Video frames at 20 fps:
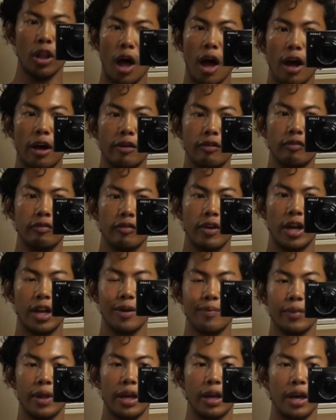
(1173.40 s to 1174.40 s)
off and I'm
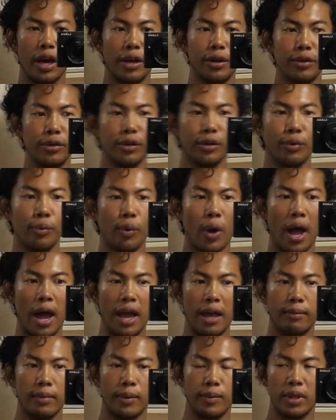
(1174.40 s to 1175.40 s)
like, I don't know why.
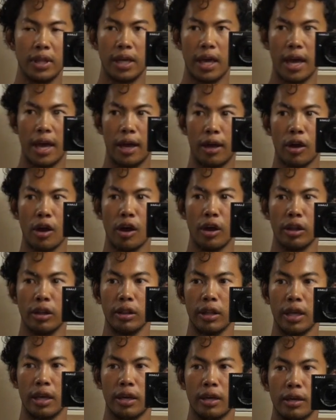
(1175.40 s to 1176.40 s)
Maybe the aircon
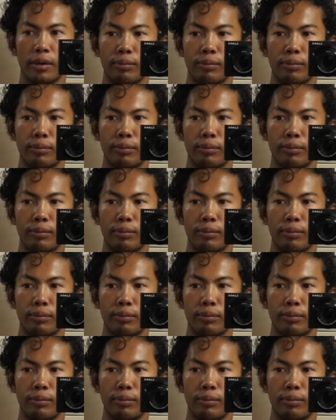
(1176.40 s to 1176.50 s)
like